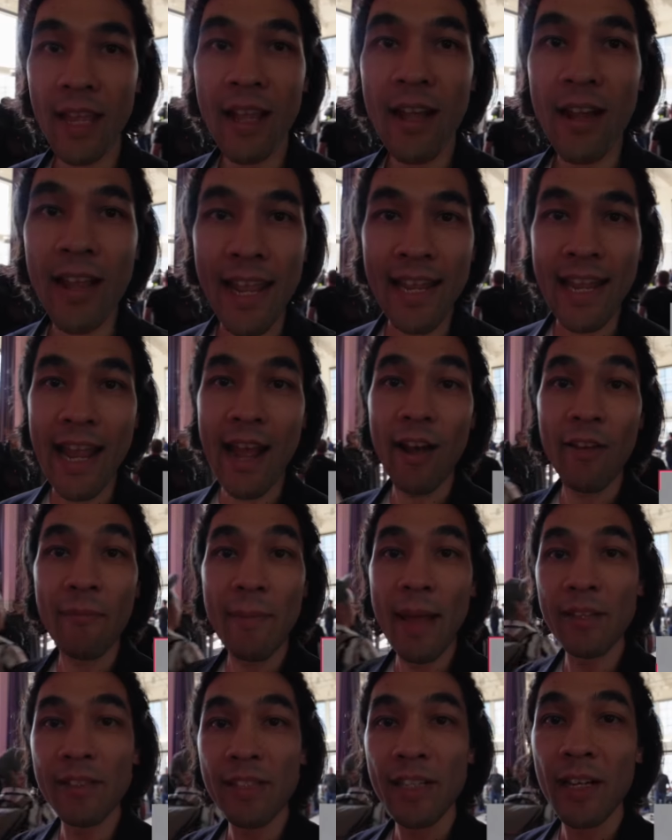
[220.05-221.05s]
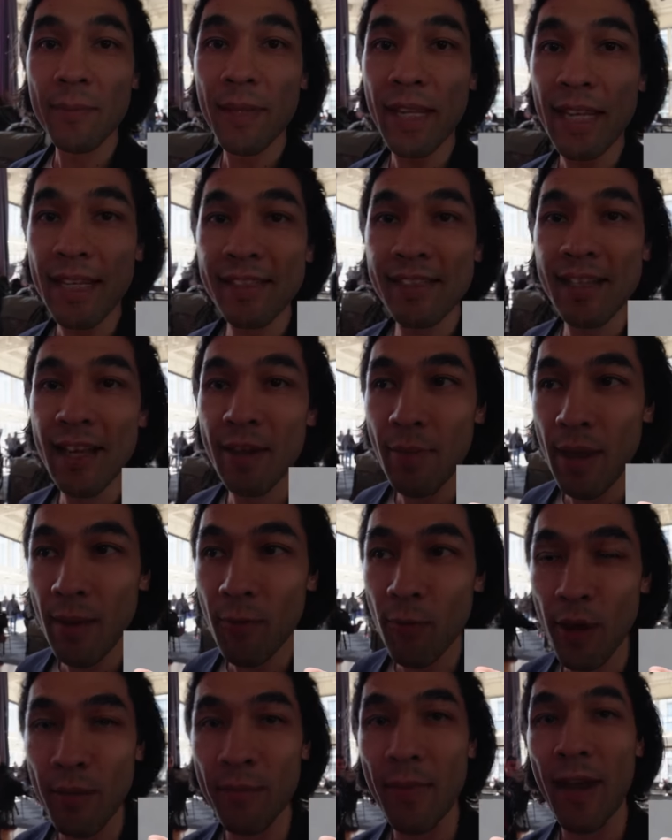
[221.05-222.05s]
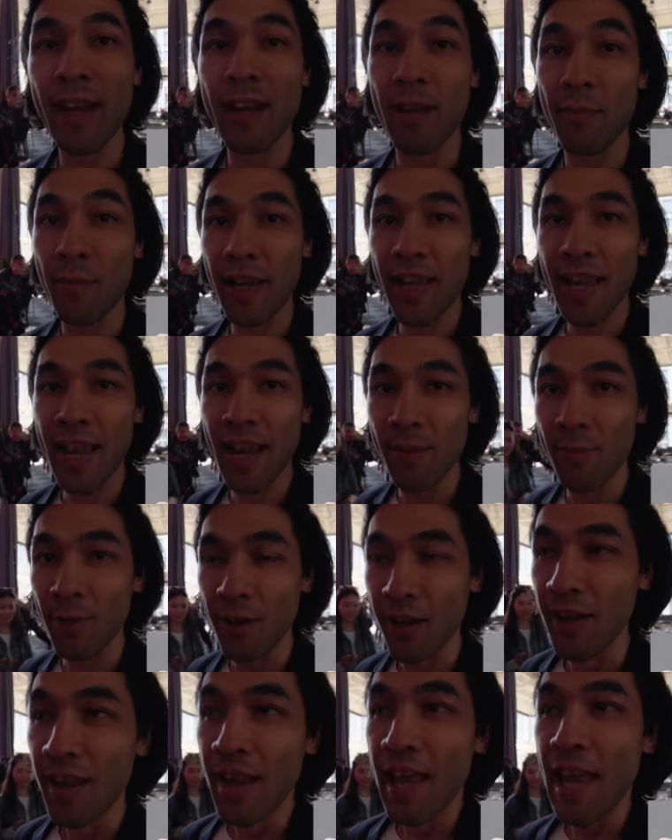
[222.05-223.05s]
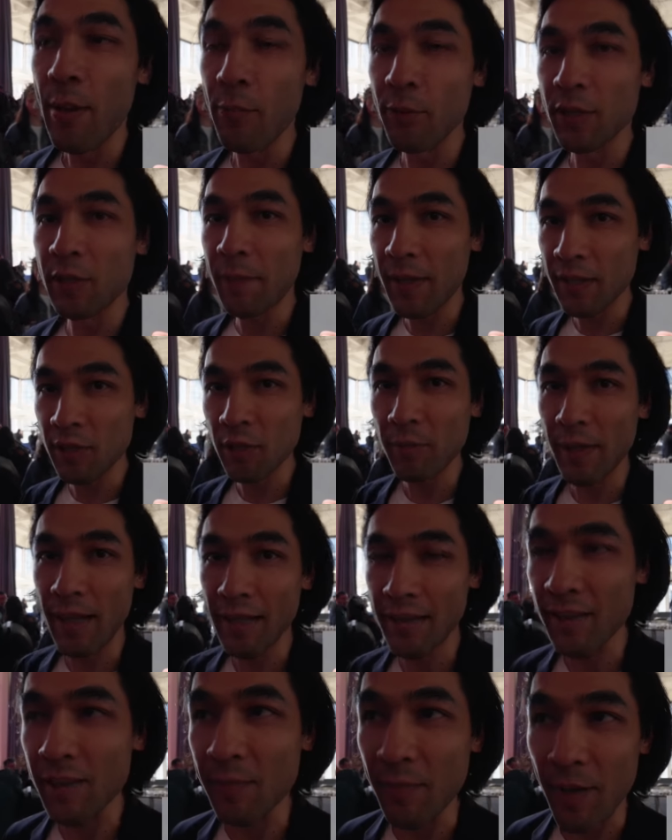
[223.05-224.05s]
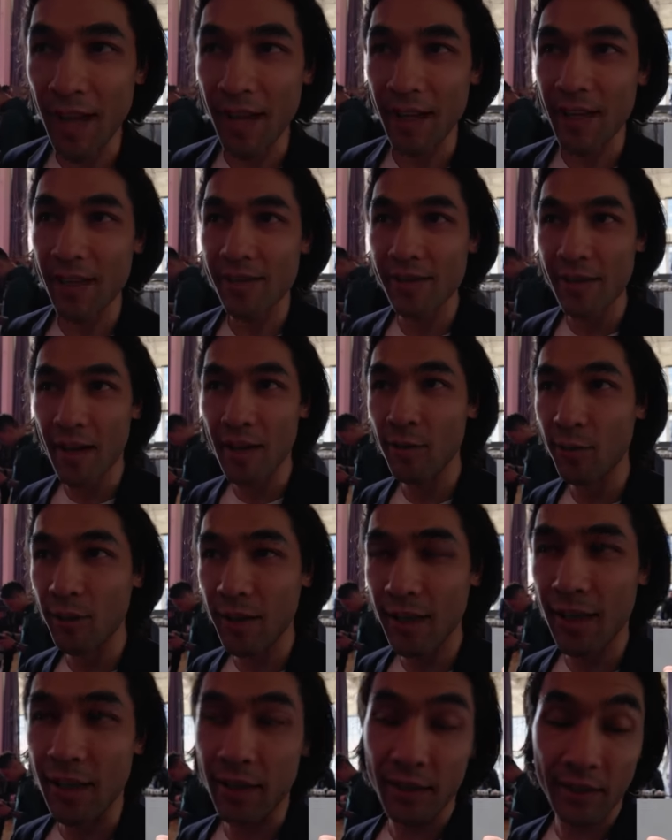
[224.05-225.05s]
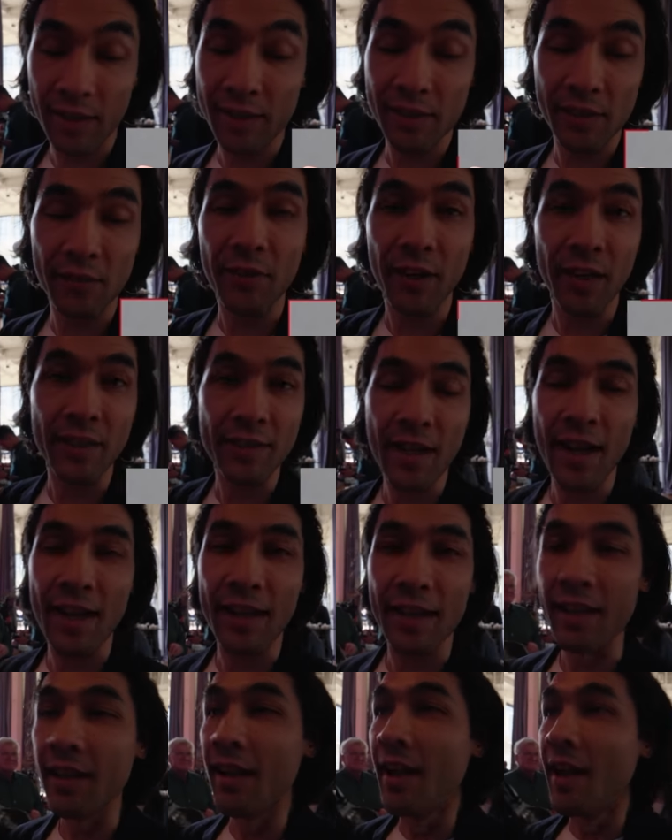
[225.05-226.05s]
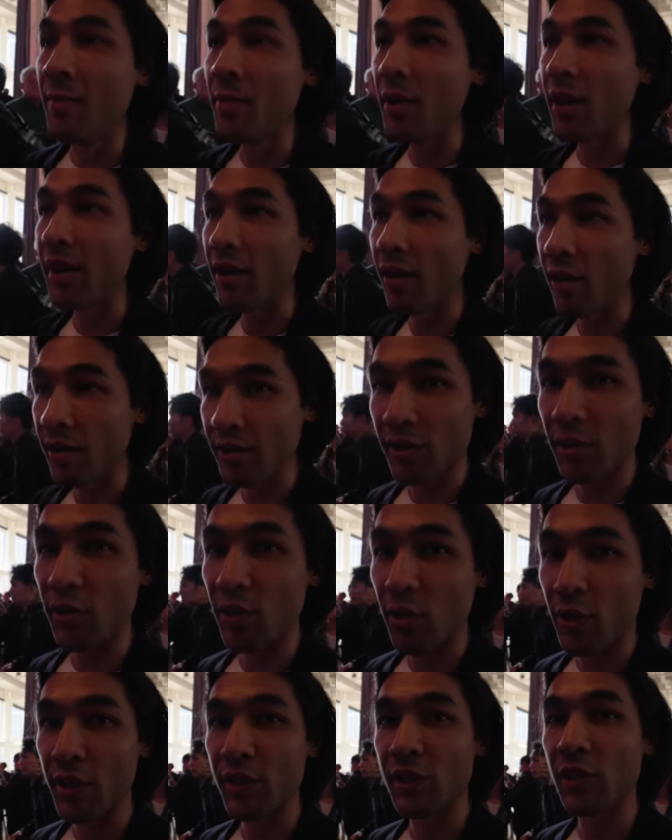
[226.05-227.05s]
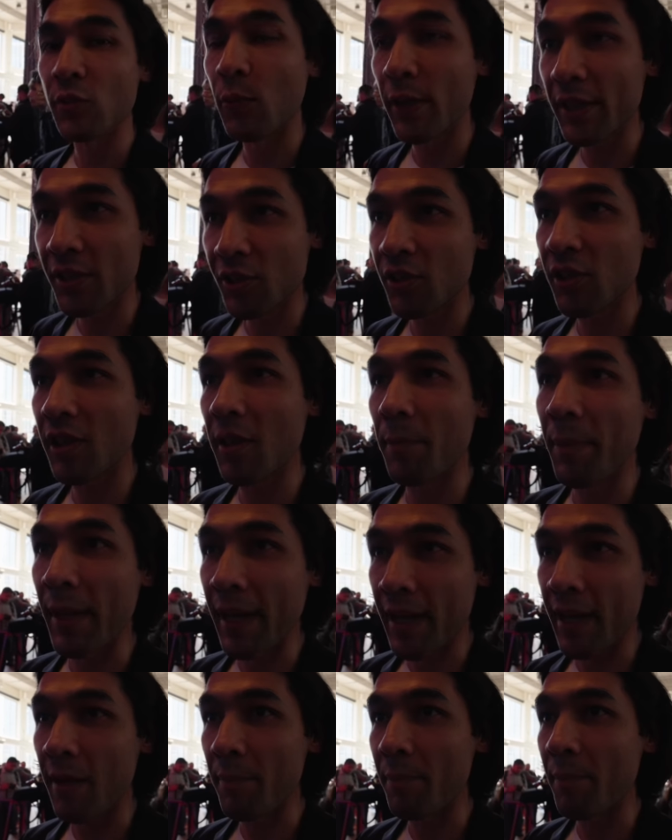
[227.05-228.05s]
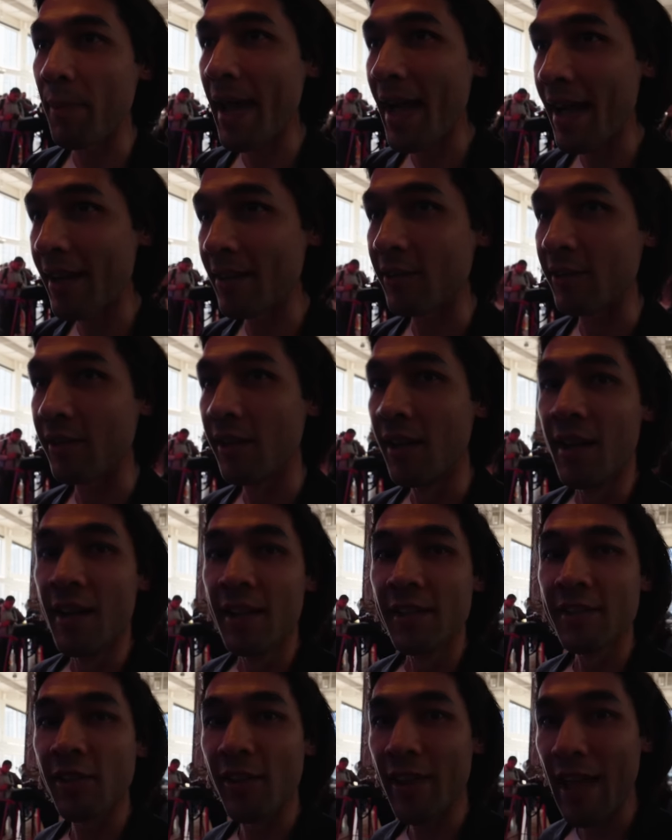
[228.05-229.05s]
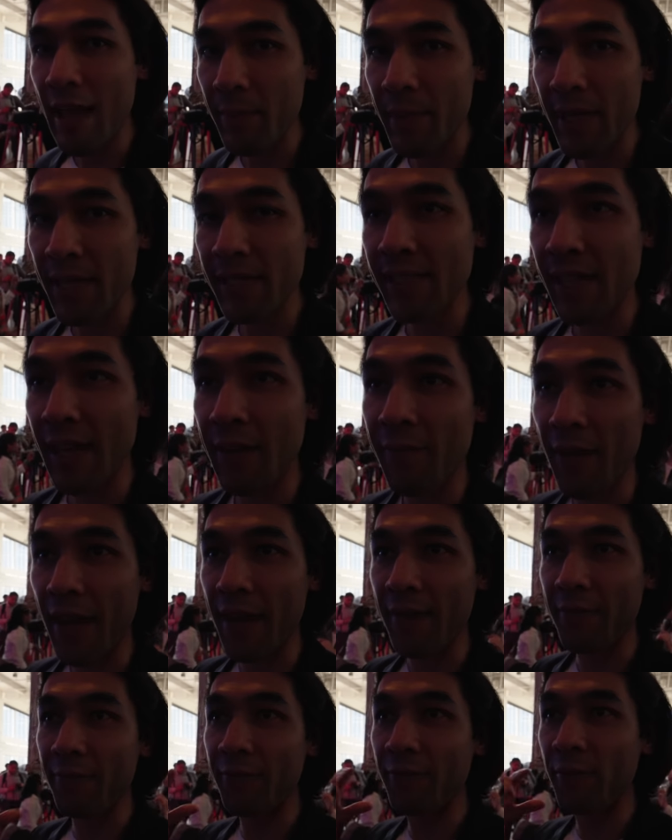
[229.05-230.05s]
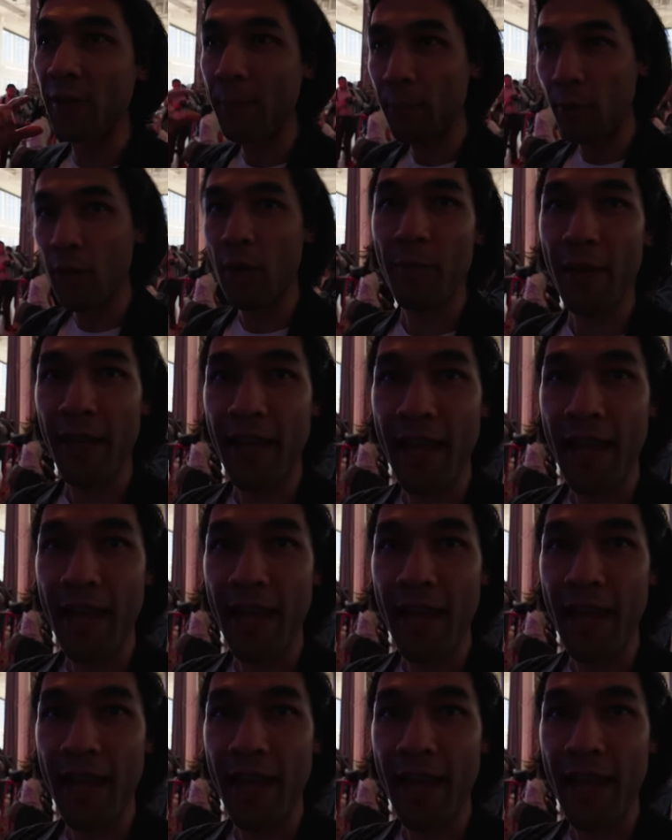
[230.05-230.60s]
Okay, now I've mounted up the ECM-M1 mic on my camera, and what's special about this mic is not only is it very tiny, but also you can switch the pickup pattern. So that means if I flip around my